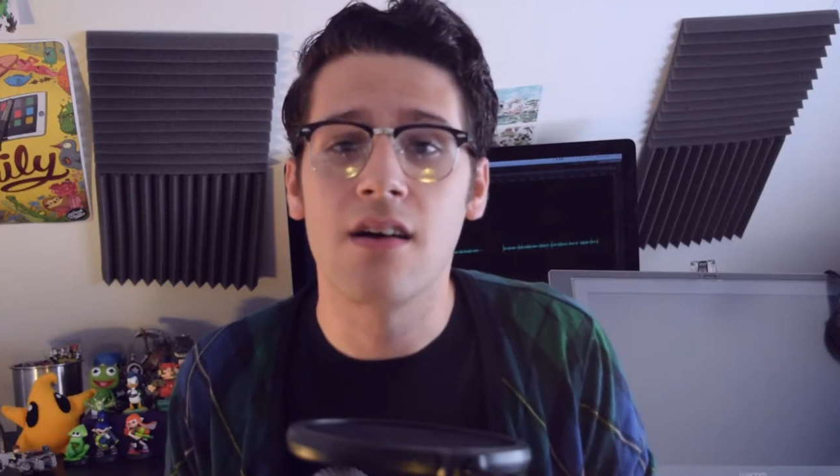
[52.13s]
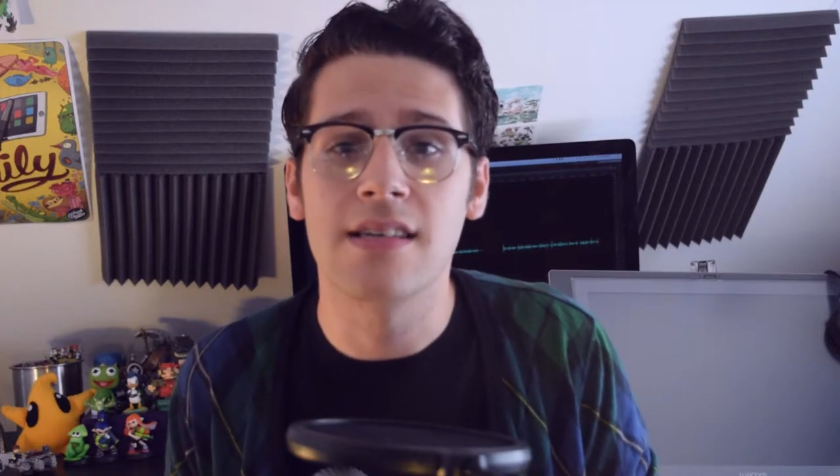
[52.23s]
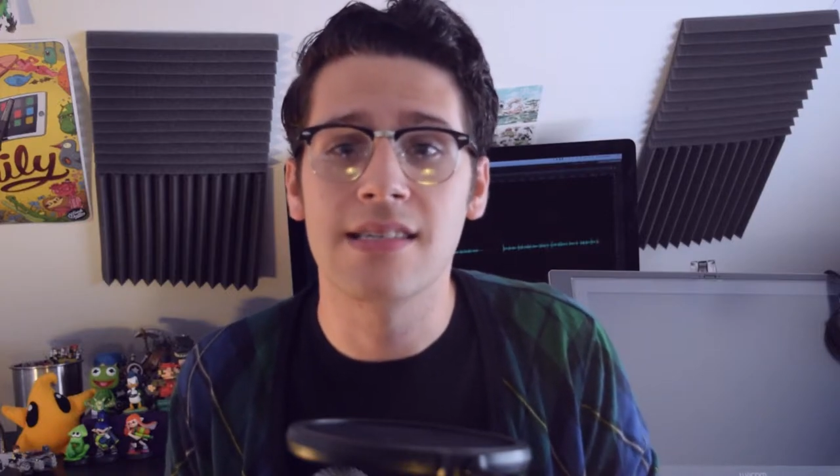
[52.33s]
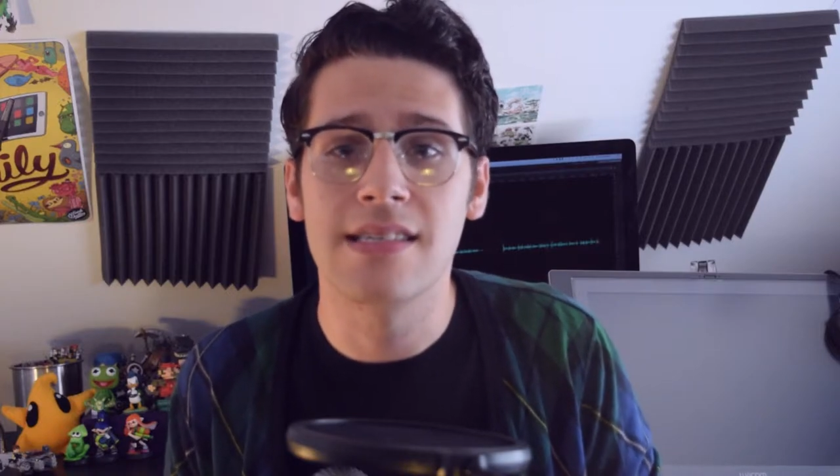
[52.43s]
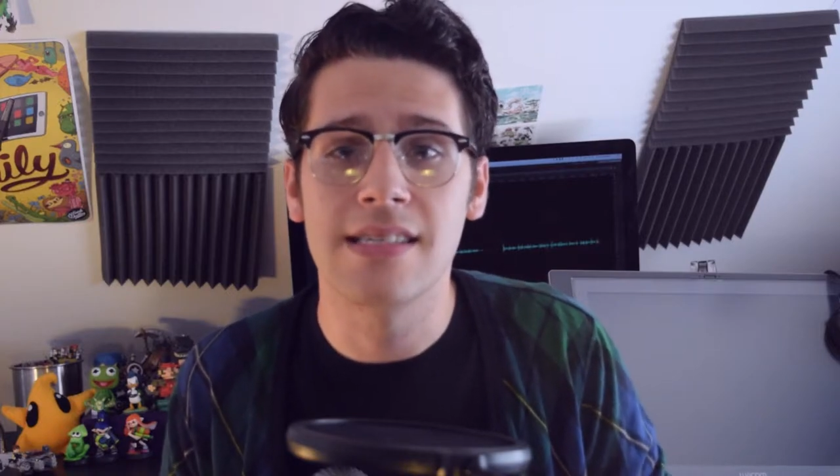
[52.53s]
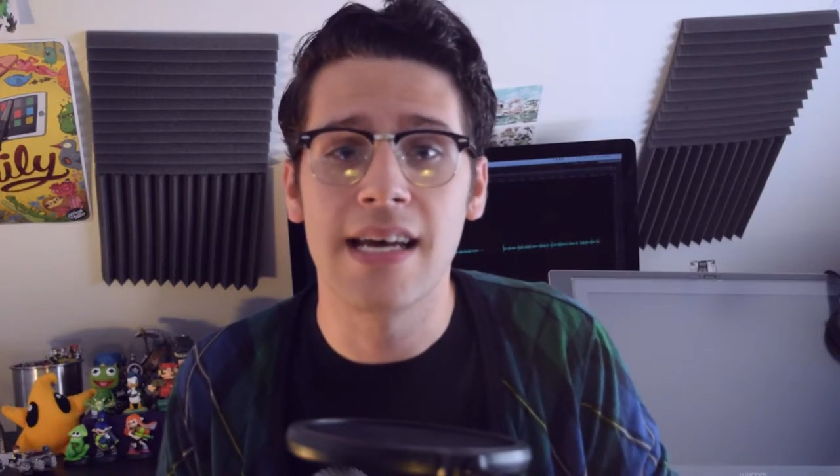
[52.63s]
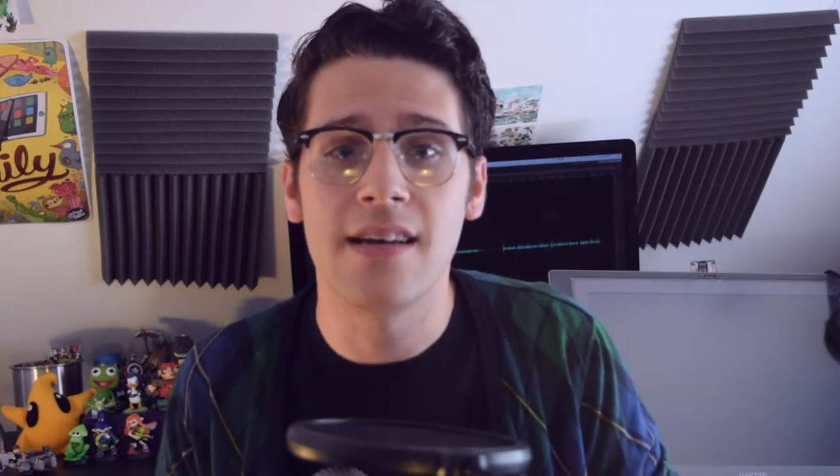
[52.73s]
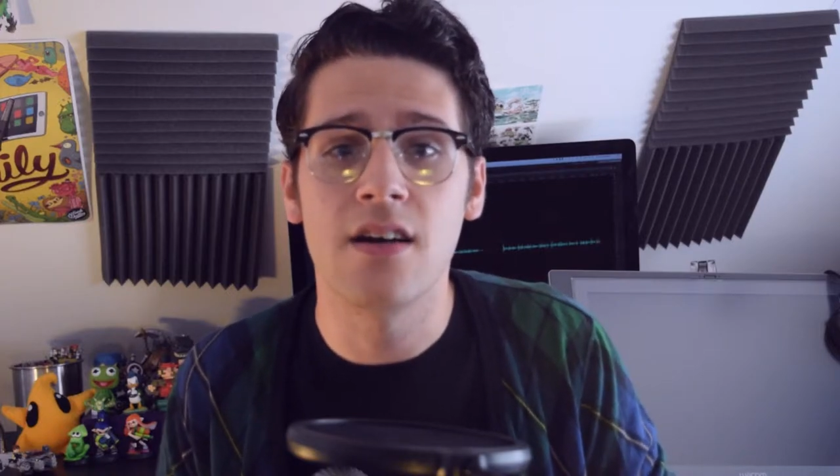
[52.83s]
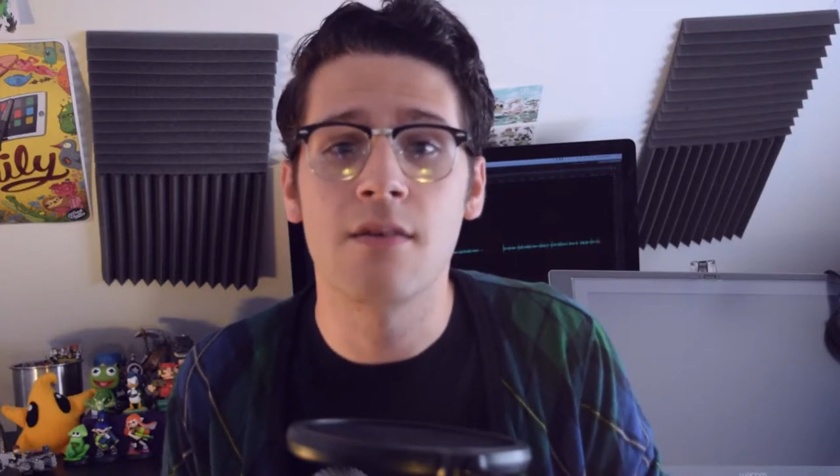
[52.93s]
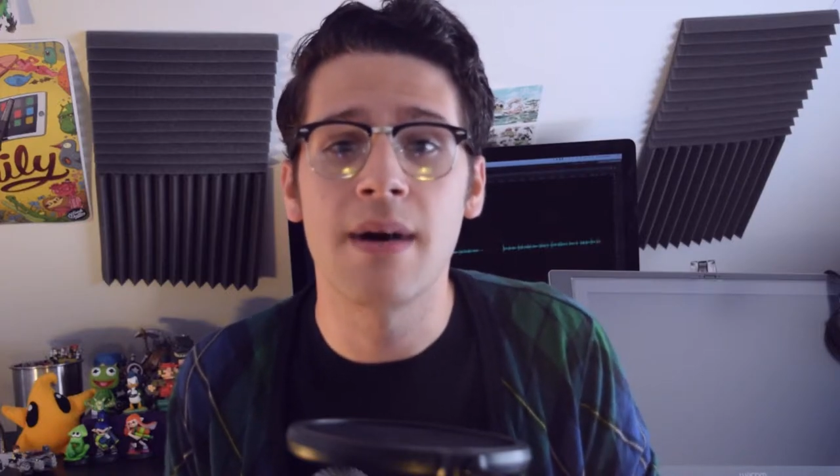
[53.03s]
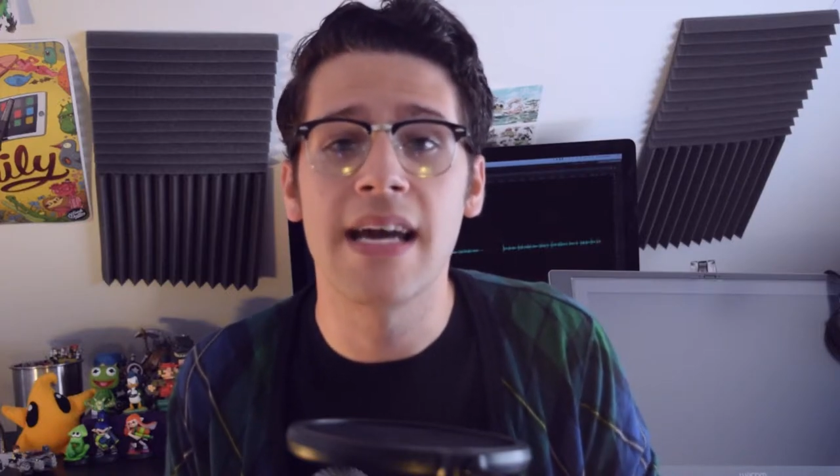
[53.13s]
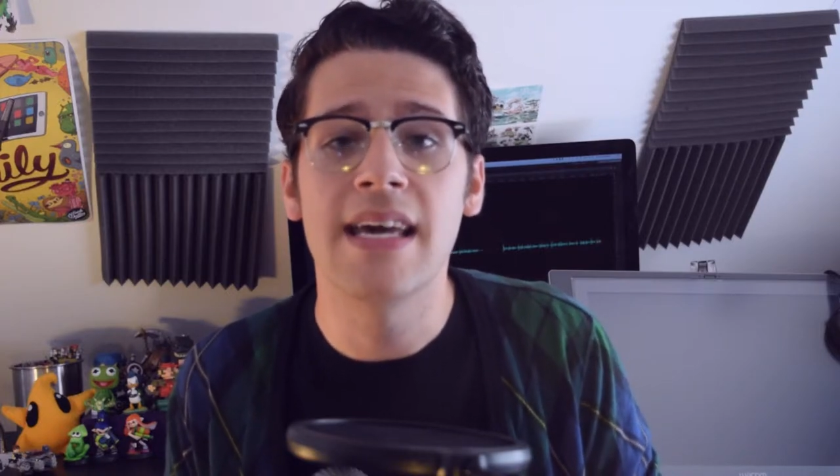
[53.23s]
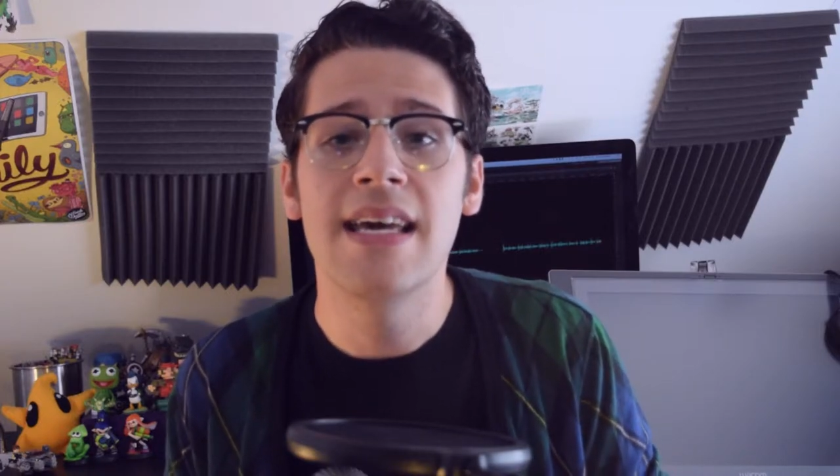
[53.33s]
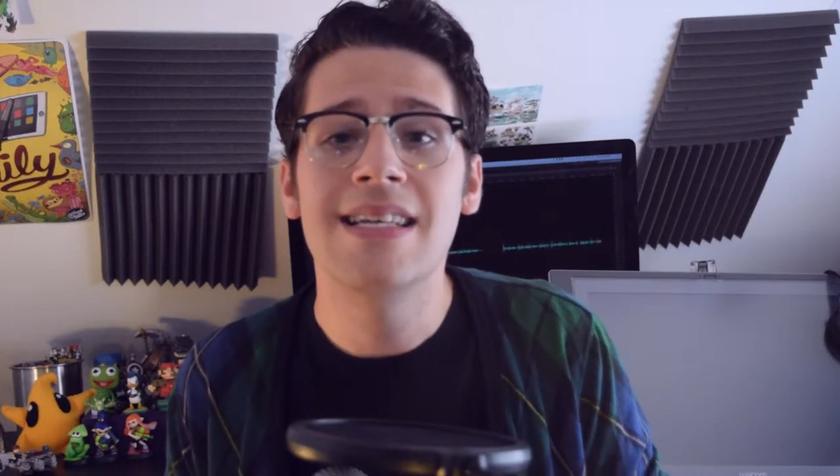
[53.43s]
Artist said under my